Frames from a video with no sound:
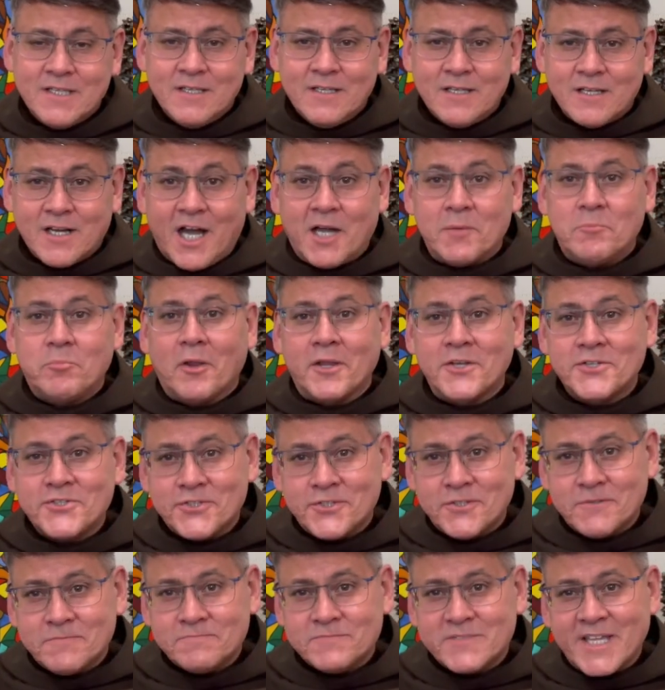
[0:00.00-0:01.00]
God bless
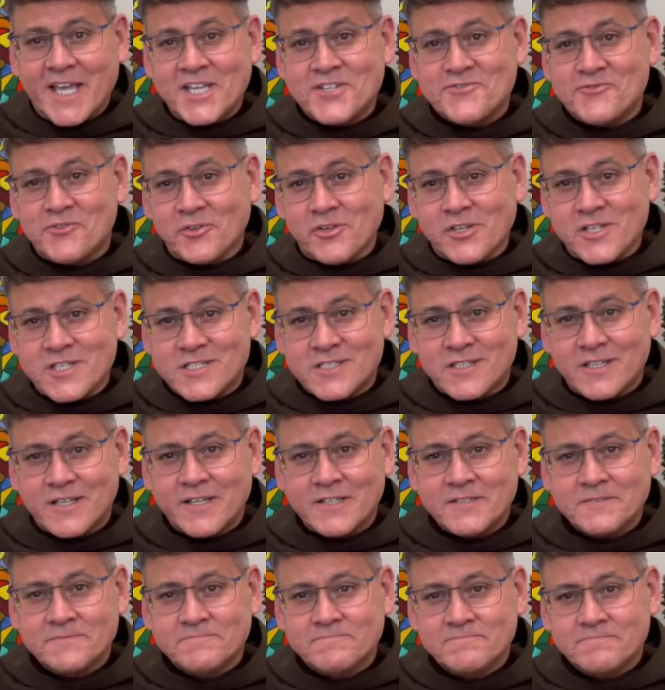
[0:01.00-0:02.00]
you. Thanks for listening.
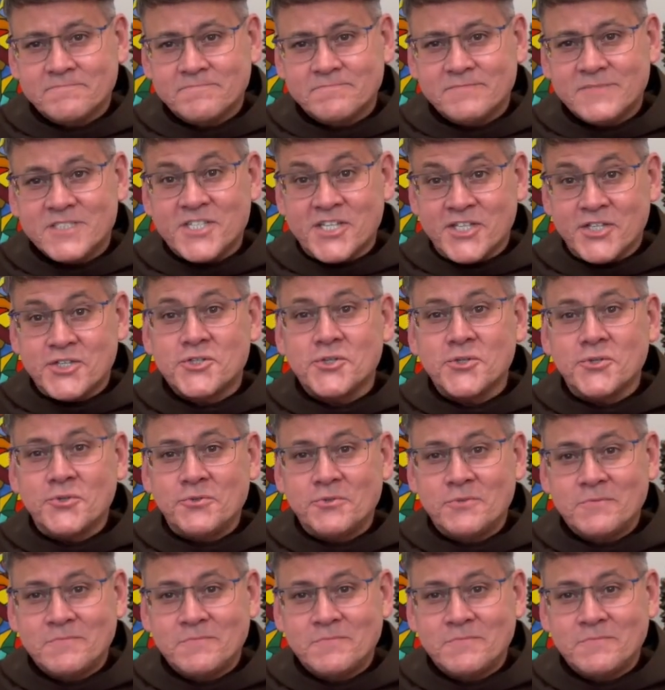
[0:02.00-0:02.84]
See you soon.